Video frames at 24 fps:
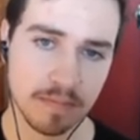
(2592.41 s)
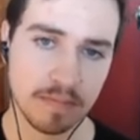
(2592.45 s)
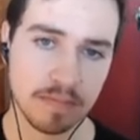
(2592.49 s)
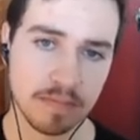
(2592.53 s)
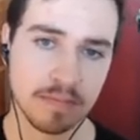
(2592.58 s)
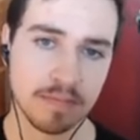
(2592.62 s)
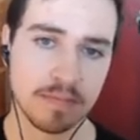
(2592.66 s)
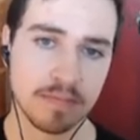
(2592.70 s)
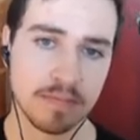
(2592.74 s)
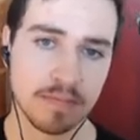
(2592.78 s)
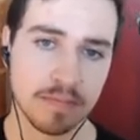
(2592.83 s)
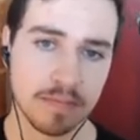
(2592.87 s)
You've
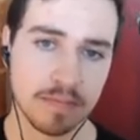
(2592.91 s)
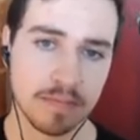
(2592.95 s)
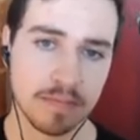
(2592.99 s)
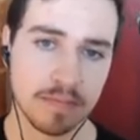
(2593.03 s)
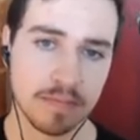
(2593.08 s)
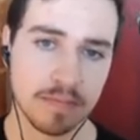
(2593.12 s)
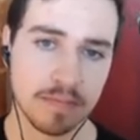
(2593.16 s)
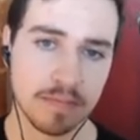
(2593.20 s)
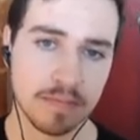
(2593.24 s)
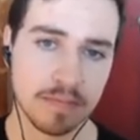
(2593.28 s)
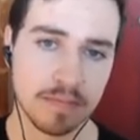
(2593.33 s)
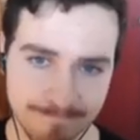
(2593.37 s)
got people
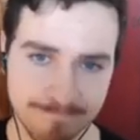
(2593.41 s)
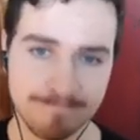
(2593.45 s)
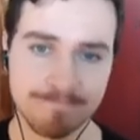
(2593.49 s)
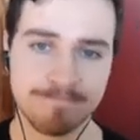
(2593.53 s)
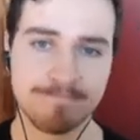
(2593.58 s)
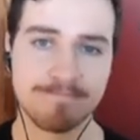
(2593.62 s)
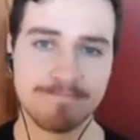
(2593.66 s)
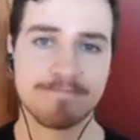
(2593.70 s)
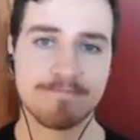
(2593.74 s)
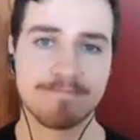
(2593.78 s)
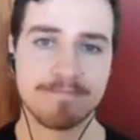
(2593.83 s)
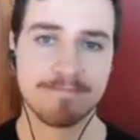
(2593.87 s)
coming
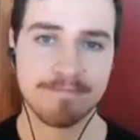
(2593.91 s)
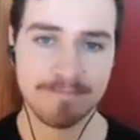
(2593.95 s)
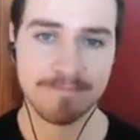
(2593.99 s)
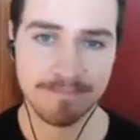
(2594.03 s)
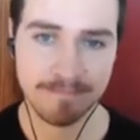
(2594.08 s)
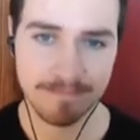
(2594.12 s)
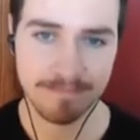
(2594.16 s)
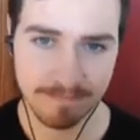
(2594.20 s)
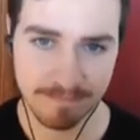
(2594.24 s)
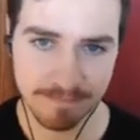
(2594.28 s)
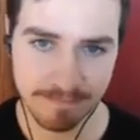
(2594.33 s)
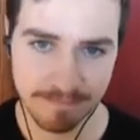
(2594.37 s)
for, like,
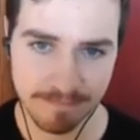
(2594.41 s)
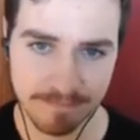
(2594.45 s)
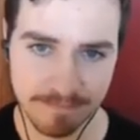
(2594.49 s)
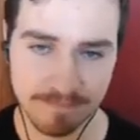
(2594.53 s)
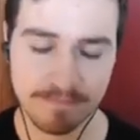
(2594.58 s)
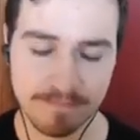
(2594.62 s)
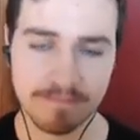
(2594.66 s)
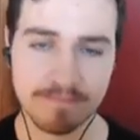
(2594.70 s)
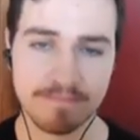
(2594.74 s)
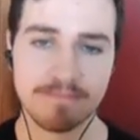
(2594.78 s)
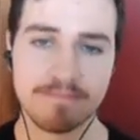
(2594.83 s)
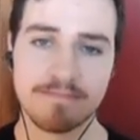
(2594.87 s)
shopping for
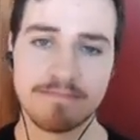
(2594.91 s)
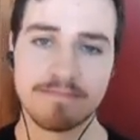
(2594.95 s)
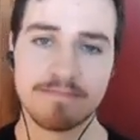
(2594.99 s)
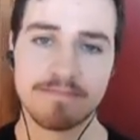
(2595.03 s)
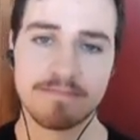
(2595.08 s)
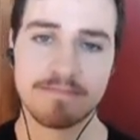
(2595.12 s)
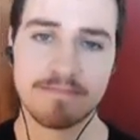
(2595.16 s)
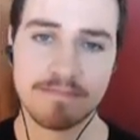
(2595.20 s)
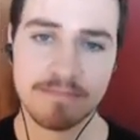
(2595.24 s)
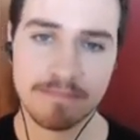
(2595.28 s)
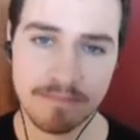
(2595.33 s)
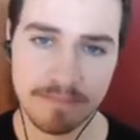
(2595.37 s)
baby
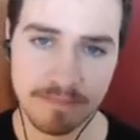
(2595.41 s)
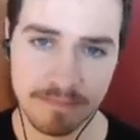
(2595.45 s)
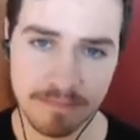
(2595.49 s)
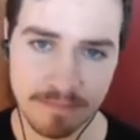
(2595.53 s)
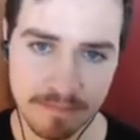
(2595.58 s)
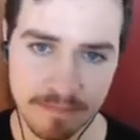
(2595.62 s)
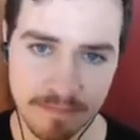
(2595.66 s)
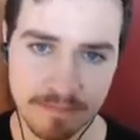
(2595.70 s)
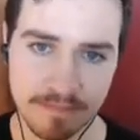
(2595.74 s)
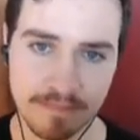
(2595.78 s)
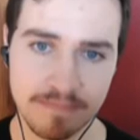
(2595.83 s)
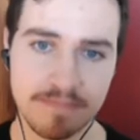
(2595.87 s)
showers. You've got
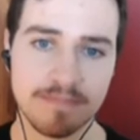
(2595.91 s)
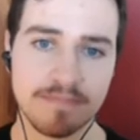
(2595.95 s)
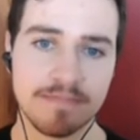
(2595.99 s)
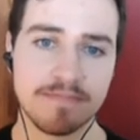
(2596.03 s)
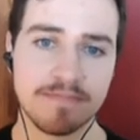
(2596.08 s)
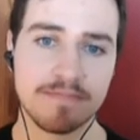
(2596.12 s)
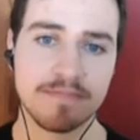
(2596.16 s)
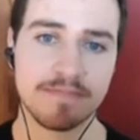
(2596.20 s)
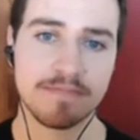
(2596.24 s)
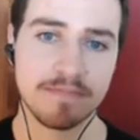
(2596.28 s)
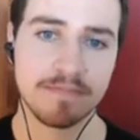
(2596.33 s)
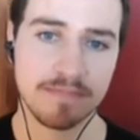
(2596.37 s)
people who've
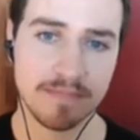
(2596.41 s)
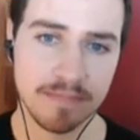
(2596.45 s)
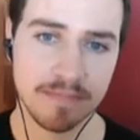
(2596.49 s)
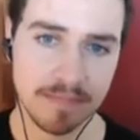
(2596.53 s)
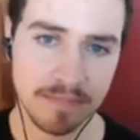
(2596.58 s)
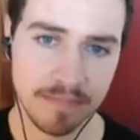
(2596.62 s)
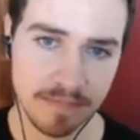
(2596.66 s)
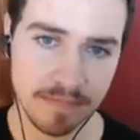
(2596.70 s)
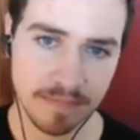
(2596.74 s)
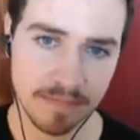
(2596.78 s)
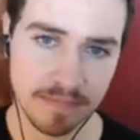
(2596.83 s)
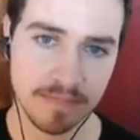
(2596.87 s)
got a
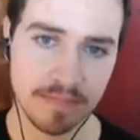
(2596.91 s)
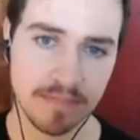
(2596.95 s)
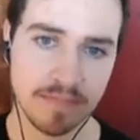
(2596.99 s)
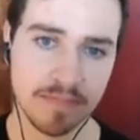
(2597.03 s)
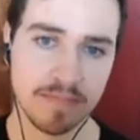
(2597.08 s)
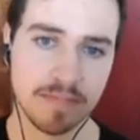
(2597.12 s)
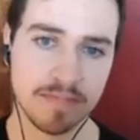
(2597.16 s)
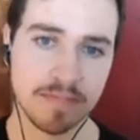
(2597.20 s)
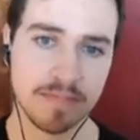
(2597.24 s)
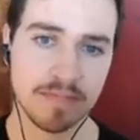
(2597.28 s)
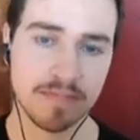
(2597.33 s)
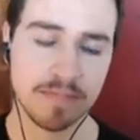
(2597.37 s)

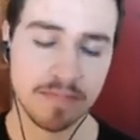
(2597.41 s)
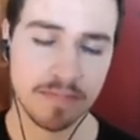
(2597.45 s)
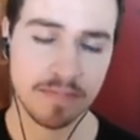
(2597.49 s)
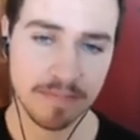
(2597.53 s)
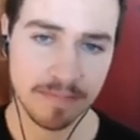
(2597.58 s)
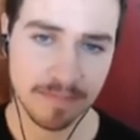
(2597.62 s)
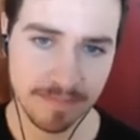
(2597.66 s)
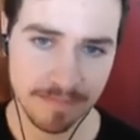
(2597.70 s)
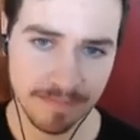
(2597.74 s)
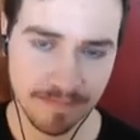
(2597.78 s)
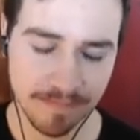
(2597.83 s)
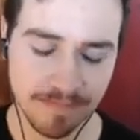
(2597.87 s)
6-month-old,
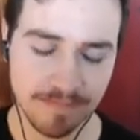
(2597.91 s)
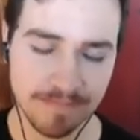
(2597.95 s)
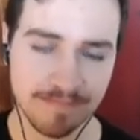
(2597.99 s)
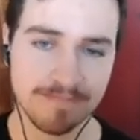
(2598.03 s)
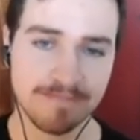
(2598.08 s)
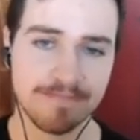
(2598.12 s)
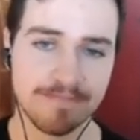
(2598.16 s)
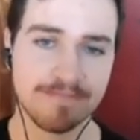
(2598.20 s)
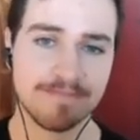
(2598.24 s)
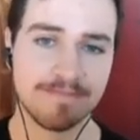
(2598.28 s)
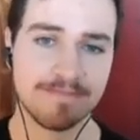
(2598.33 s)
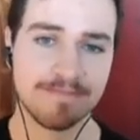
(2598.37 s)
a
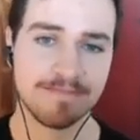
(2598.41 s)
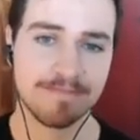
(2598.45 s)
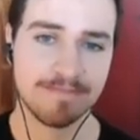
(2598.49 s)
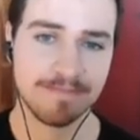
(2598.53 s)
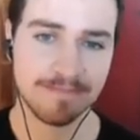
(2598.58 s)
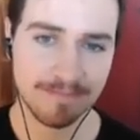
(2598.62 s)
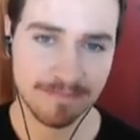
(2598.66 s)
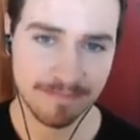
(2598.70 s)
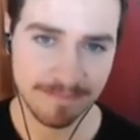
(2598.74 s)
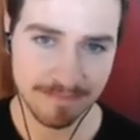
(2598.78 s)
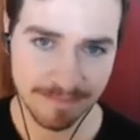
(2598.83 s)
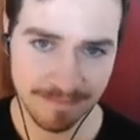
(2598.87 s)
12-month-old.
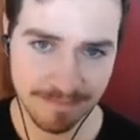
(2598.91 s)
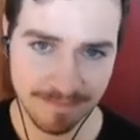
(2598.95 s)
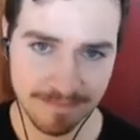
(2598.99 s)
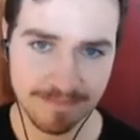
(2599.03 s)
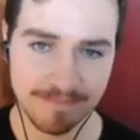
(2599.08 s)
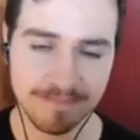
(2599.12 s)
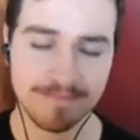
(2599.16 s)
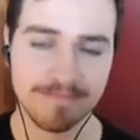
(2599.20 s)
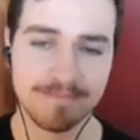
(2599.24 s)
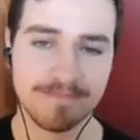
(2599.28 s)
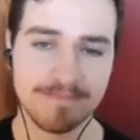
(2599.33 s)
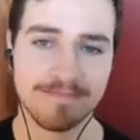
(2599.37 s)
Very
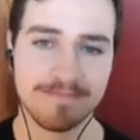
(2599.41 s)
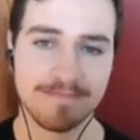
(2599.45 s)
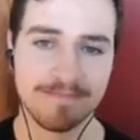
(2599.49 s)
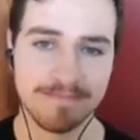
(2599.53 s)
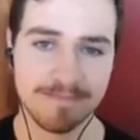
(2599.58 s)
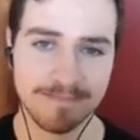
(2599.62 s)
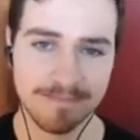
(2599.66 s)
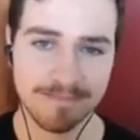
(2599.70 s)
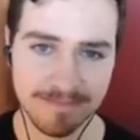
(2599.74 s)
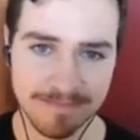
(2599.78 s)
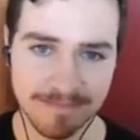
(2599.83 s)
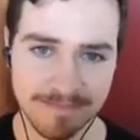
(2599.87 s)
different
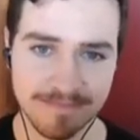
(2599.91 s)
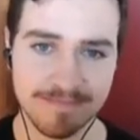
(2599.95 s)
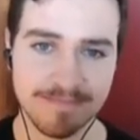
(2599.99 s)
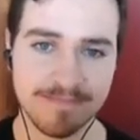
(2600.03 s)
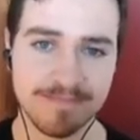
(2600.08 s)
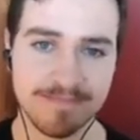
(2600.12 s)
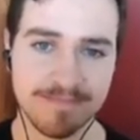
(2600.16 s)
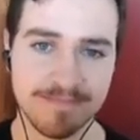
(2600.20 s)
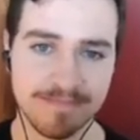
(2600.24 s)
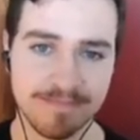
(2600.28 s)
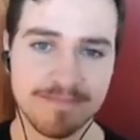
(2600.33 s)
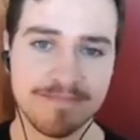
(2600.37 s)
kind of
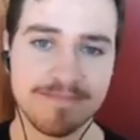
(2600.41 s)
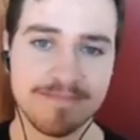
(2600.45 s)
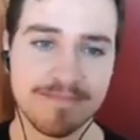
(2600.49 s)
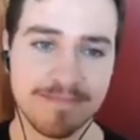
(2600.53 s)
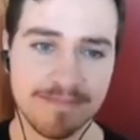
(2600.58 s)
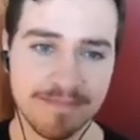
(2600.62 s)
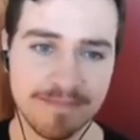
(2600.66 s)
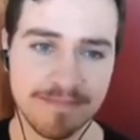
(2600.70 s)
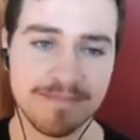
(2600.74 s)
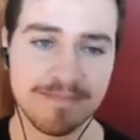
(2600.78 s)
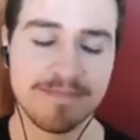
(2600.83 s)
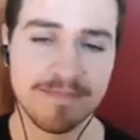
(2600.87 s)
messages,
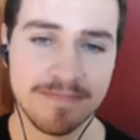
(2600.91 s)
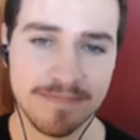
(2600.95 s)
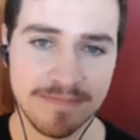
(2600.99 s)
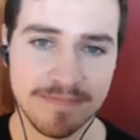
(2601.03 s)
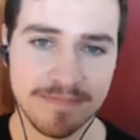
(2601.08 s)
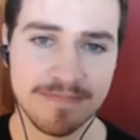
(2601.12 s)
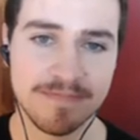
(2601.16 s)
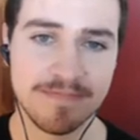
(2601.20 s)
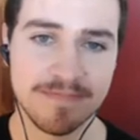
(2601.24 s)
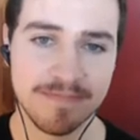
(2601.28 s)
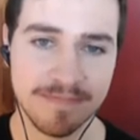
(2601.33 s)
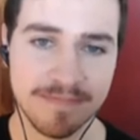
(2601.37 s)
very different
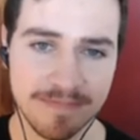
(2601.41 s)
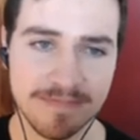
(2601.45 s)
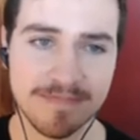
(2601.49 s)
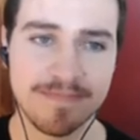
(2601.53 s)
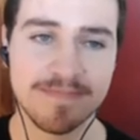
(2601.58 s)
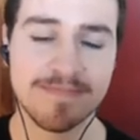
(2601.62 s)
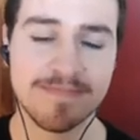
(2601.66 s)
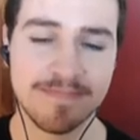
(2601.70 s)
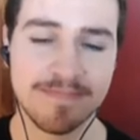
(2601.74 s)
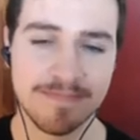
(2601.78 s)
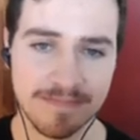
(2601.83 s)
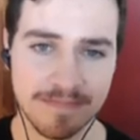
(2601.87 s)
kind of
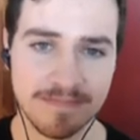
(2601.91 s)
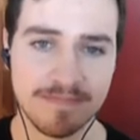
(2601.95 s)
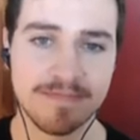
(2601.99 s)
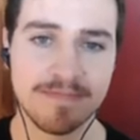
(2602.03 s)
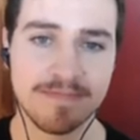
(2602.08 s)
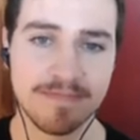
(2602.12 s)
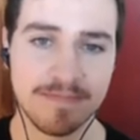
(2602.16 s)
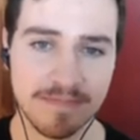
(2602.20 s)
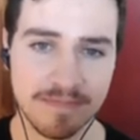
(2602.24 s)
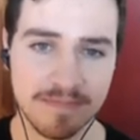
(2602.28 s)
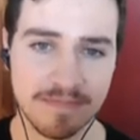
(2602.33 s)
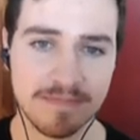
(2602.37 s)
things.
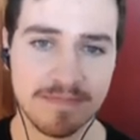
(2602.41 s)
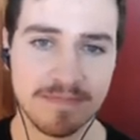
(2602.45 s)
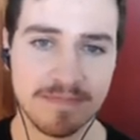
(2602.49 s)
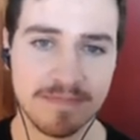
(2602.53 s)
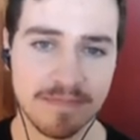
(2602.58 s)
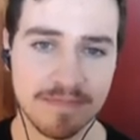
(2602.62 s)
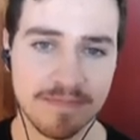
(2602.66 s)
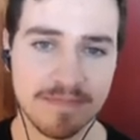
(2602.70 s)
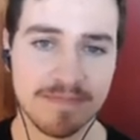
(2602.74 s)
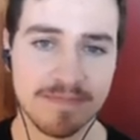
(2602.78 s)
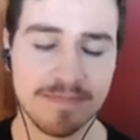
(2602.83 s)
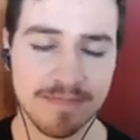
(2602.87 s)

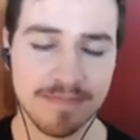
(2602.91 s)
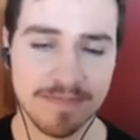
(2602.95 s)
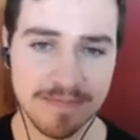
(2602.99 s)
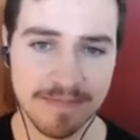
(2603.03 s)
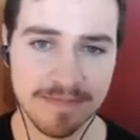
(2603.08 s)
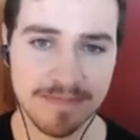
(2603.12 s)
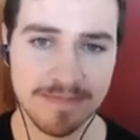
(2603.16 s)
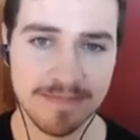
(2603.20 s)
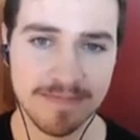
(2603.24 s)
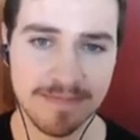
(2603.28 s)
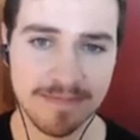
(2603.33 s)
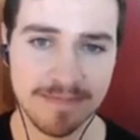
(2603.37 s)
How do you
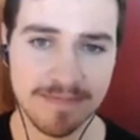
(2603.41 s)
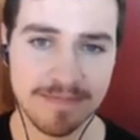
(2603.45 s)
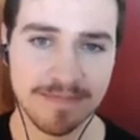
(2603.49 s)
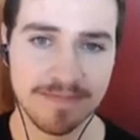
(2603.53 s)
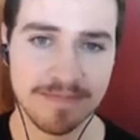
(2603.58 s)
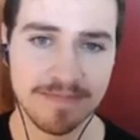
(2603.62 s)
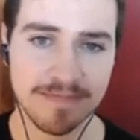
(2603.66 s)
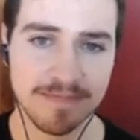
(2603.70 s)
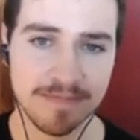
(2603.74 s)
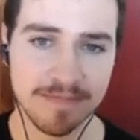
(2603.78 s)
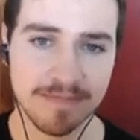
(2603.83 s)
deal with that?